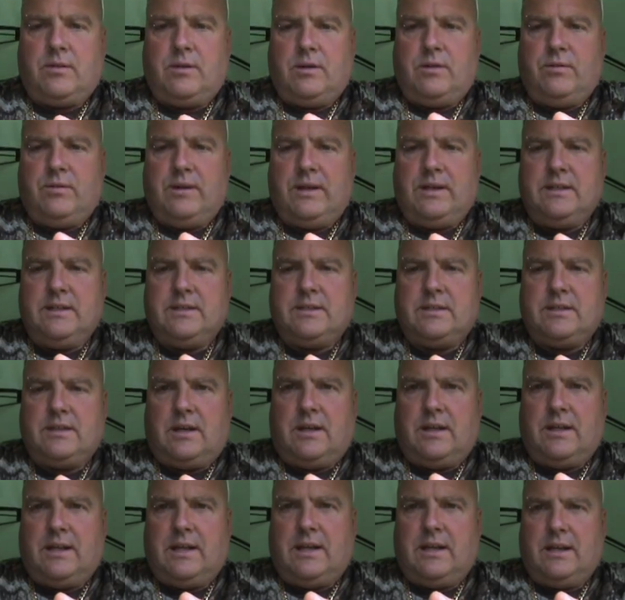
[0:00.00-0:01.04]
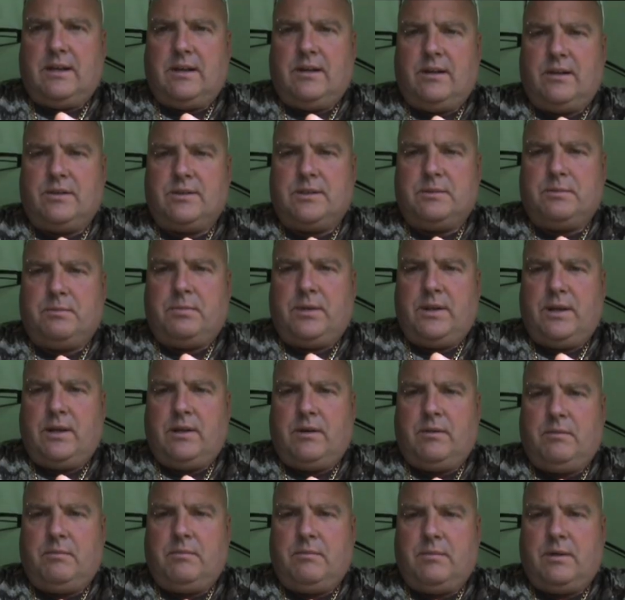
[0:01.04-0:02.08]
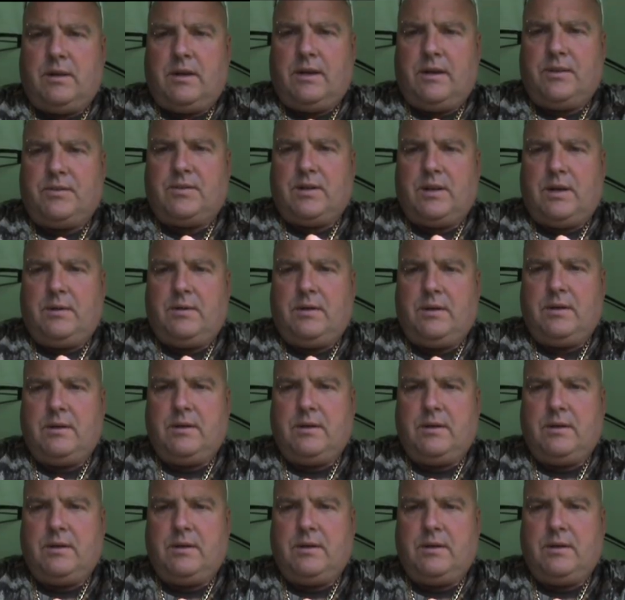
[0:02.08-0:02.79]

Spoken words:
rings like that, and I just put it on like so.